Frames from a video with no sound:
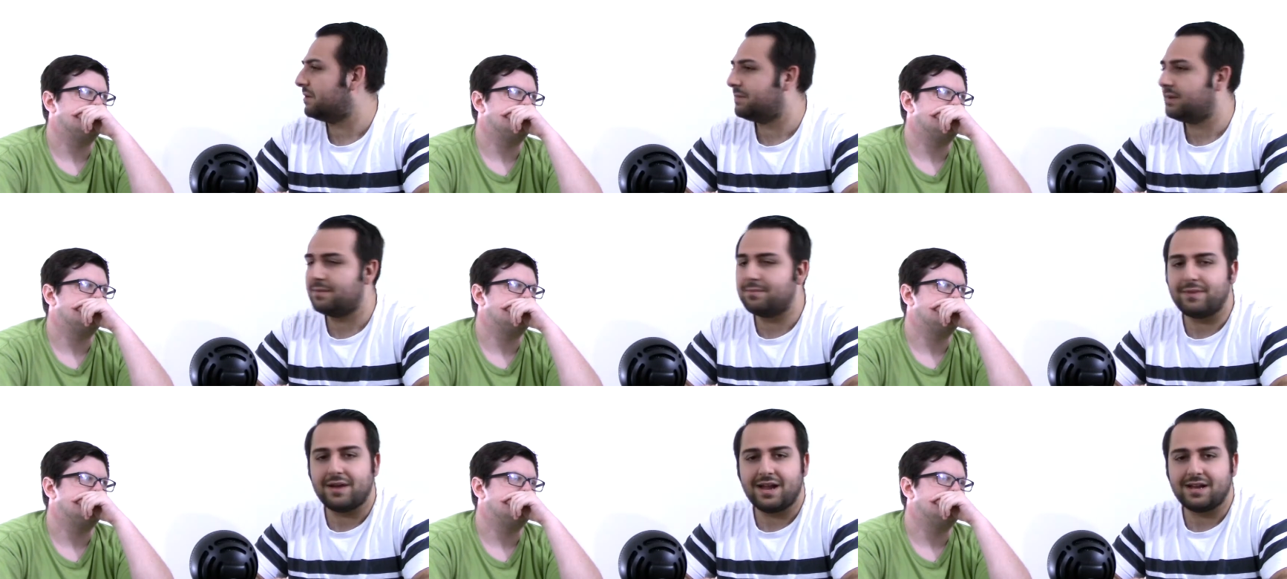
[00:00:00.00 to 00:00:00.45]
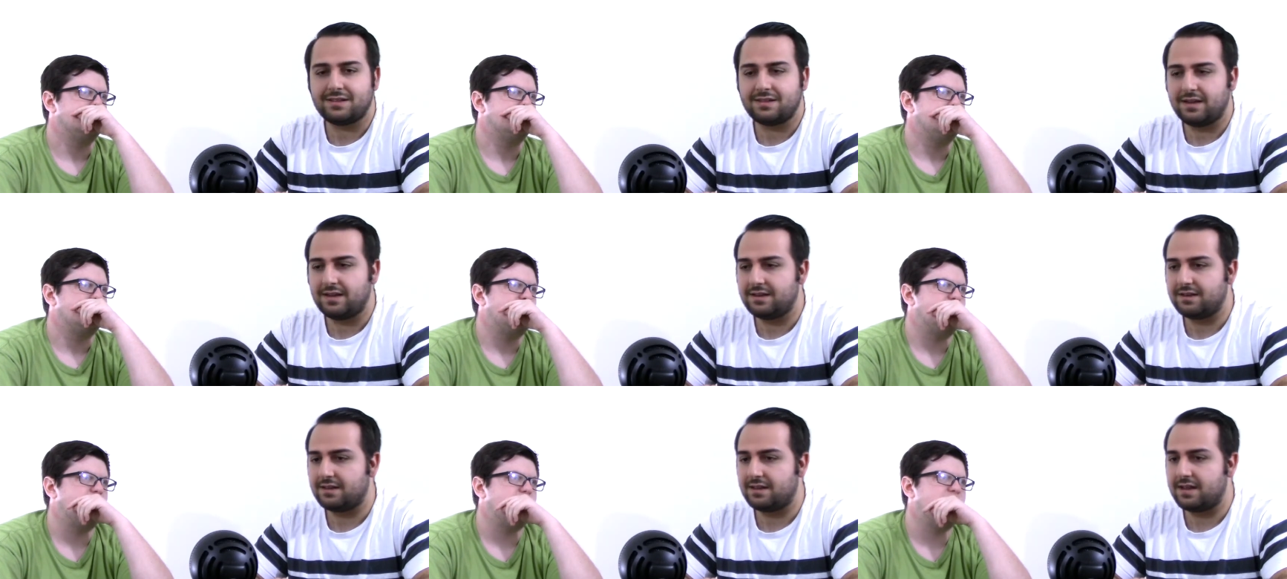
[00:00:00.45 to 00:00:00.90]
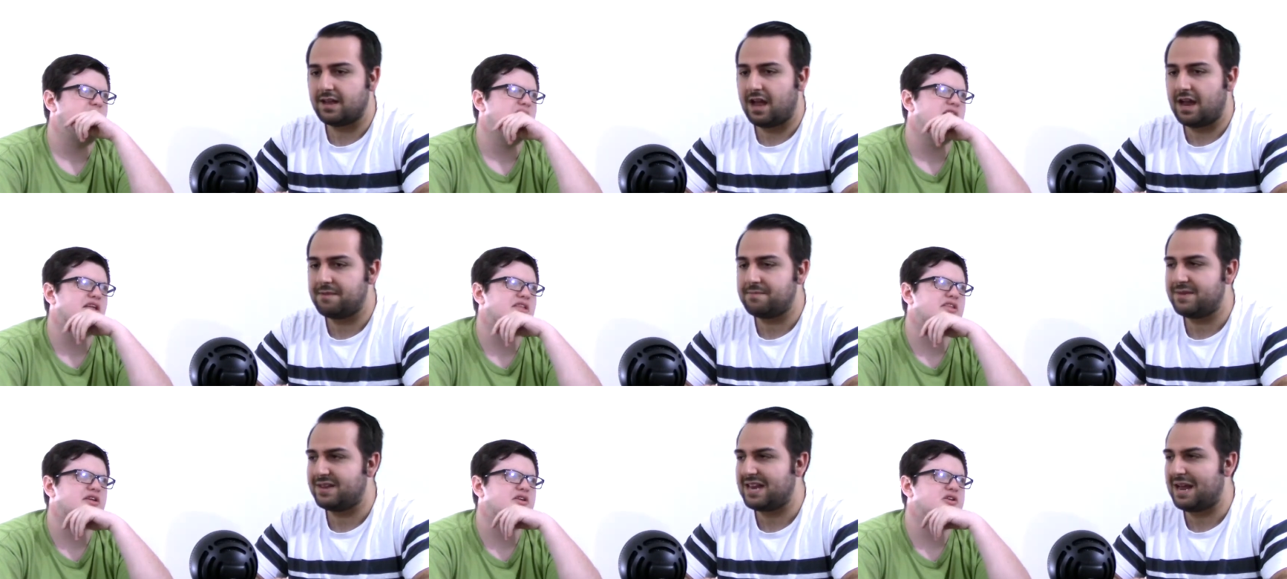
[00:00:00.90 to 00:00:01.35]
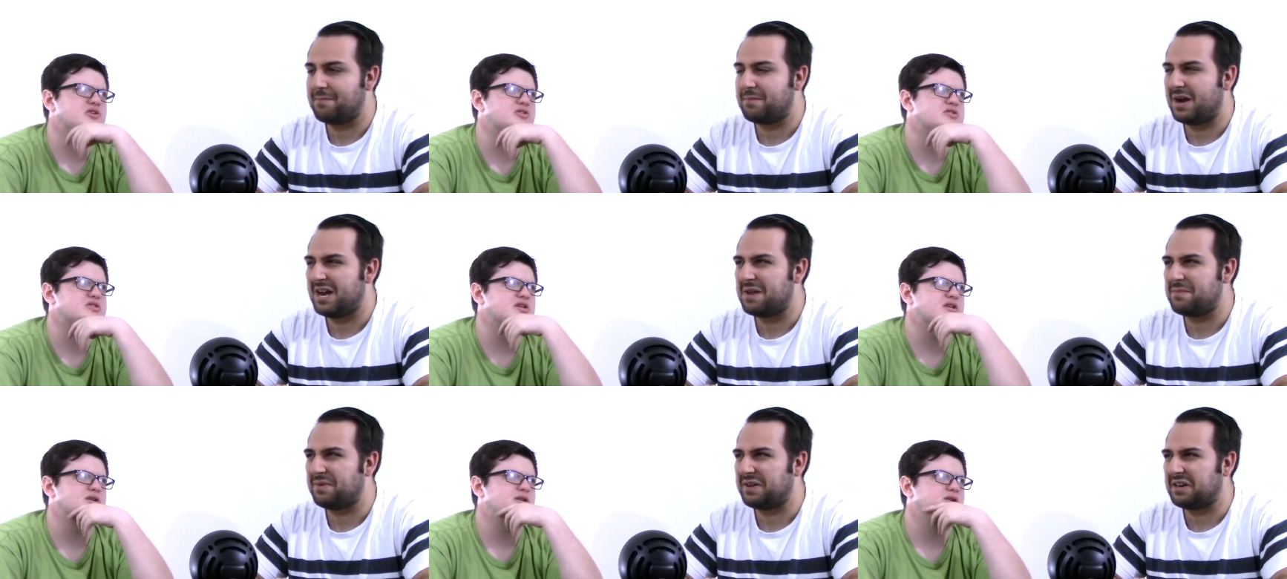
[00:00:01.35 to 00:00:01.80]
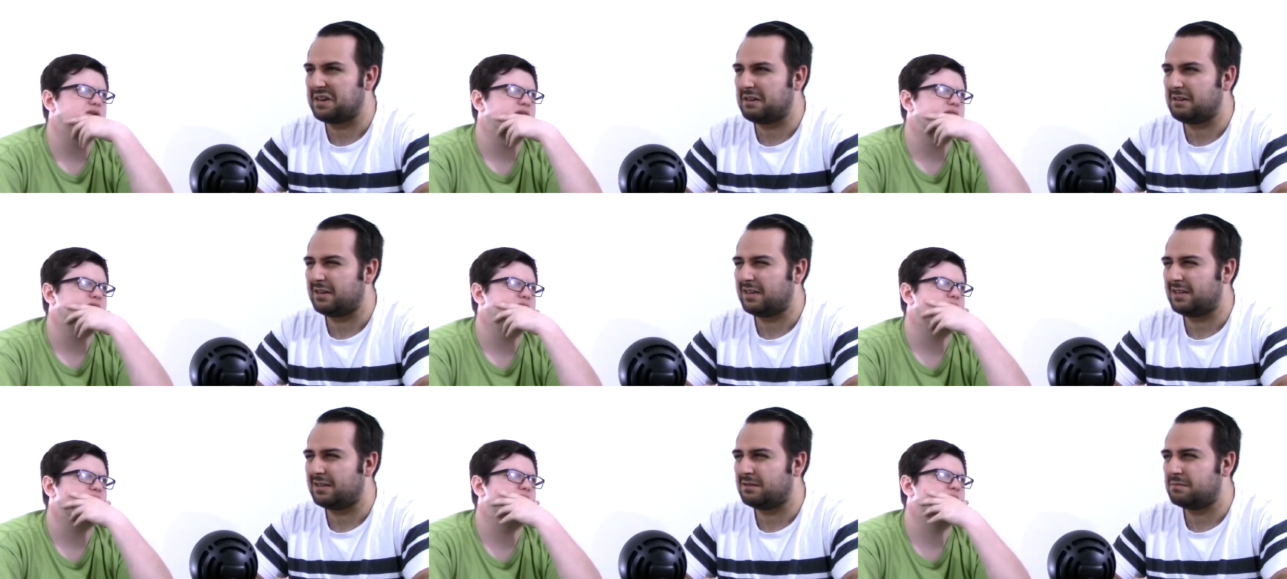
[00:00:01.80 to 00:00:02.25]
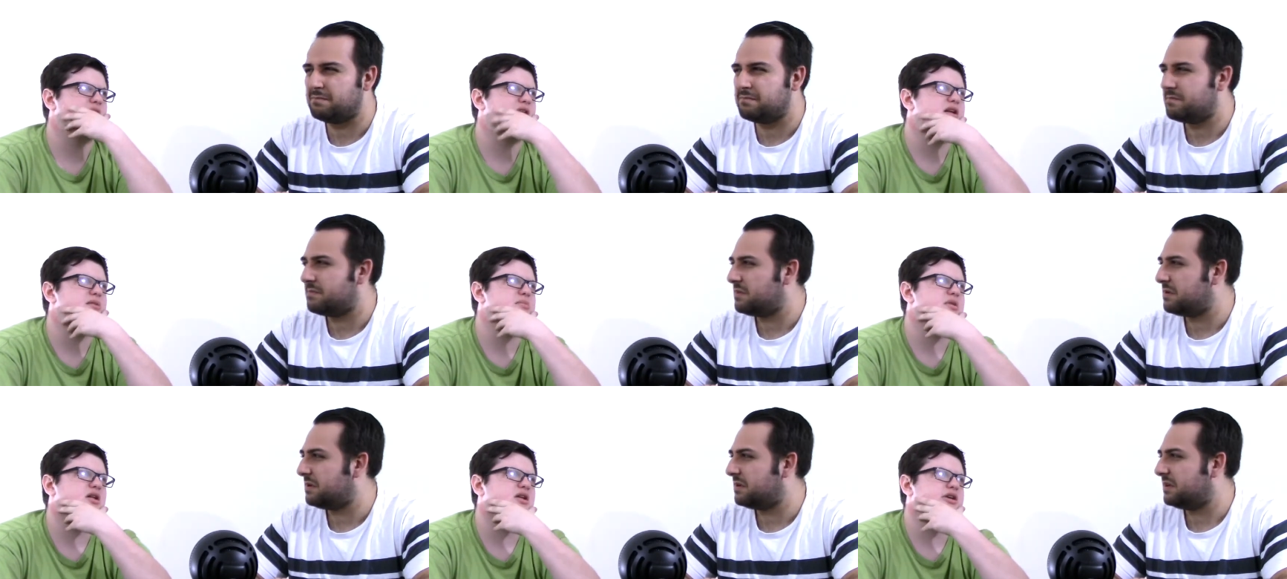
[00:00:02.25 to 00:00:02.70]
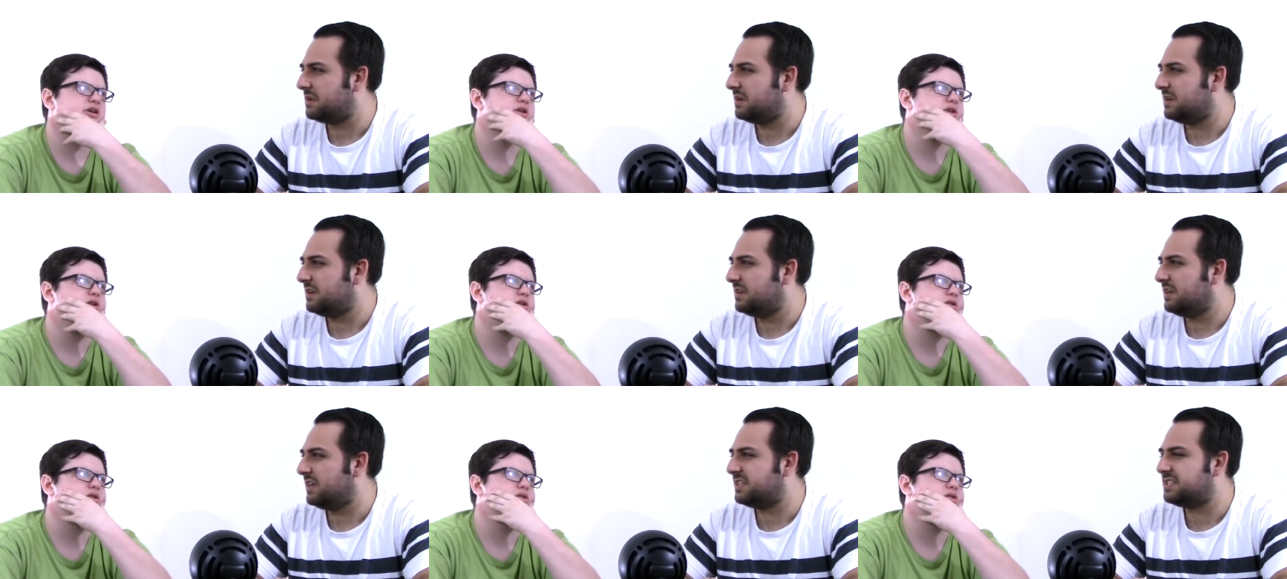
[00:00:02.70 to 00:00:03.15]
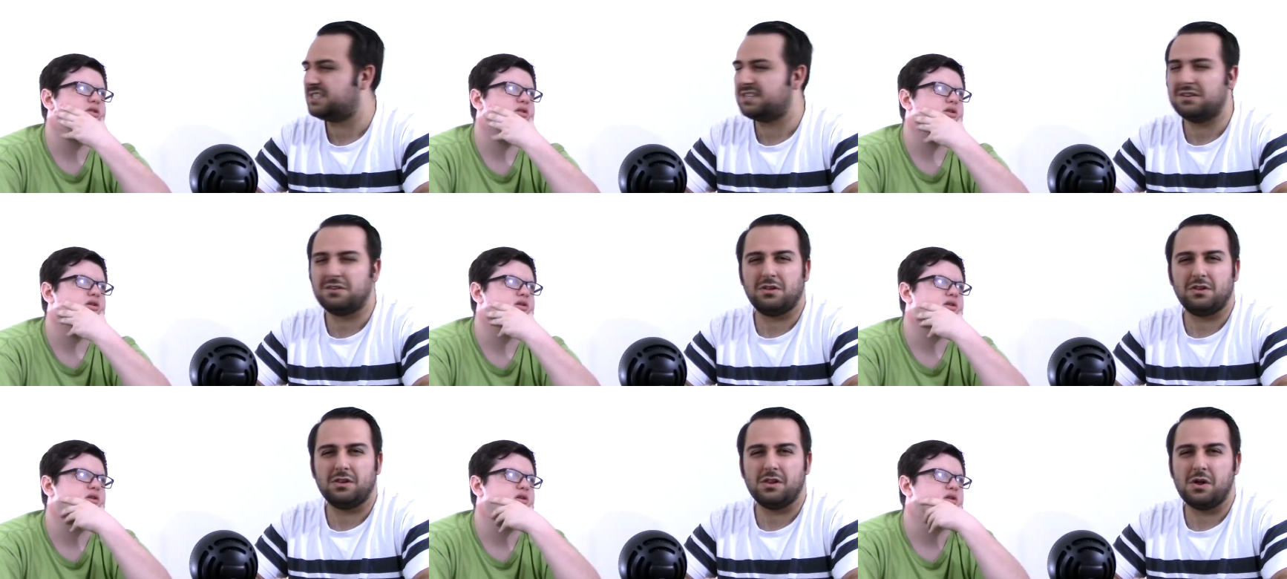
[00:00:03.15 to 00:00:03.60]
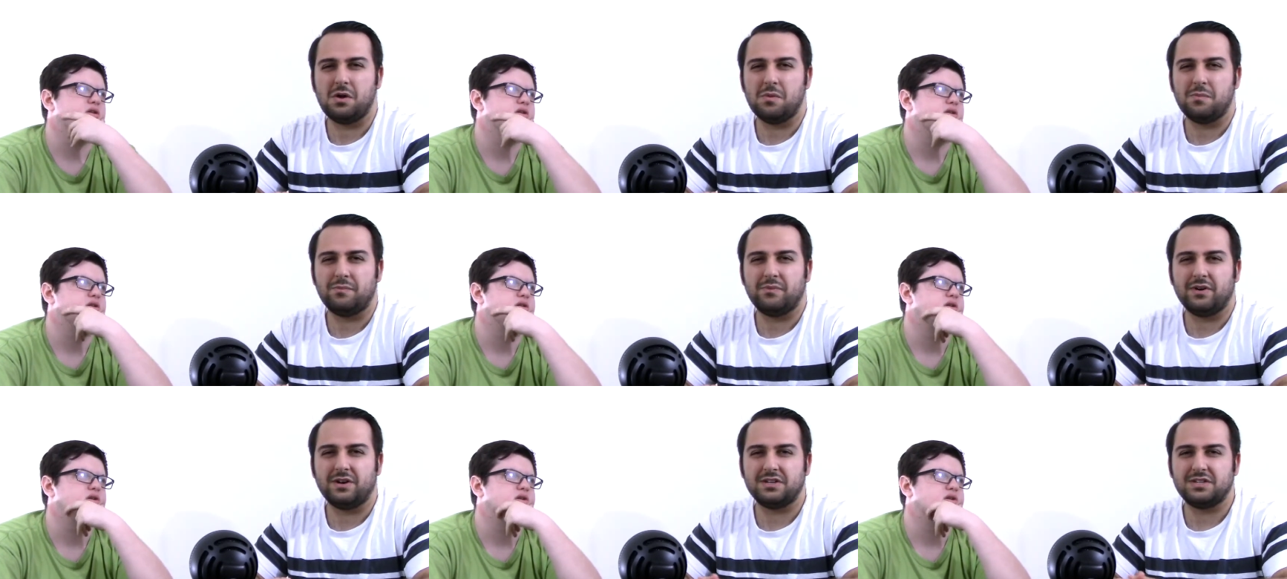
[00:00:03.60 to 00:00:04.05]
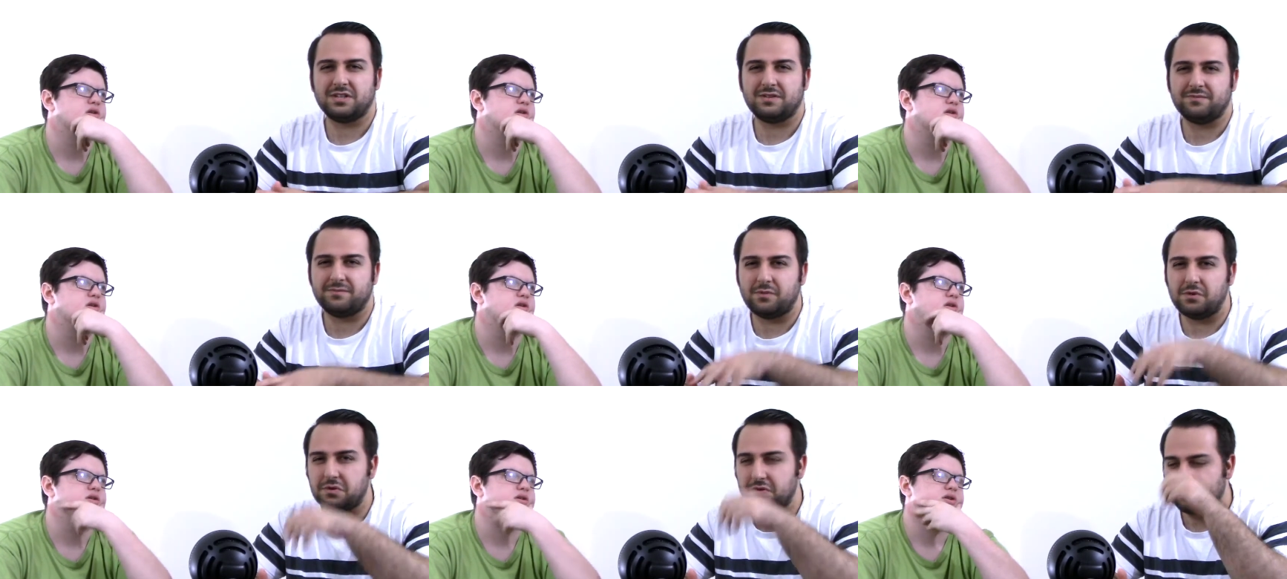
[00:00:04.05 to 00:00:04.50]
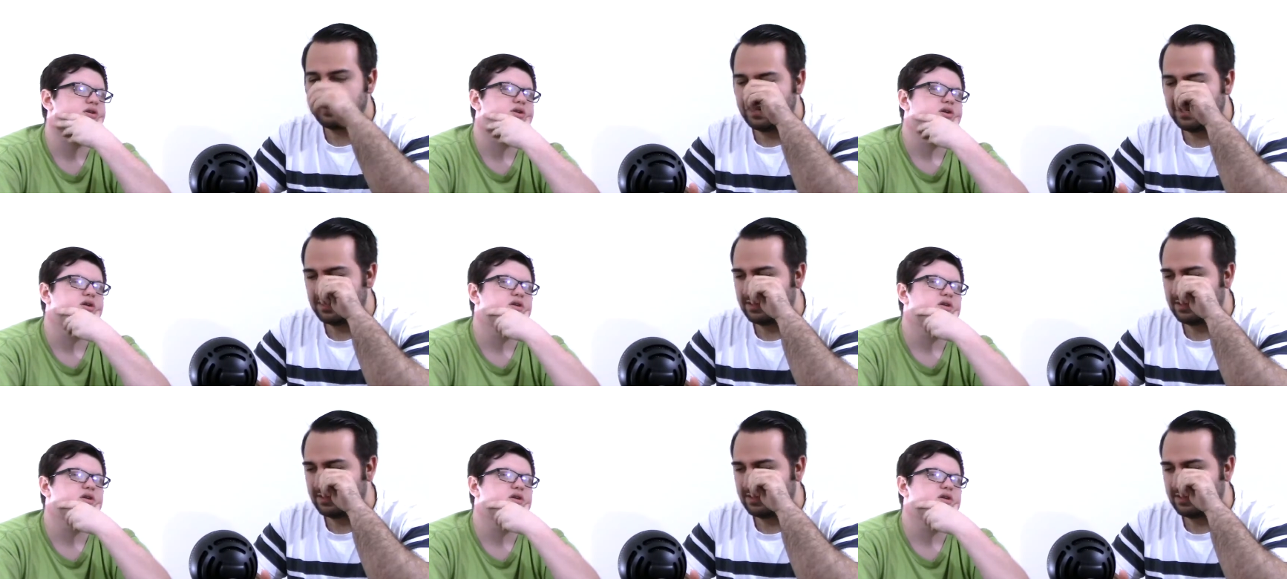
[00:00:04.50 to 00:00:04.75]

Speaker 1: would have been back then. Uh, I, I mean, that might have been like around a million. It's still a low budget movie,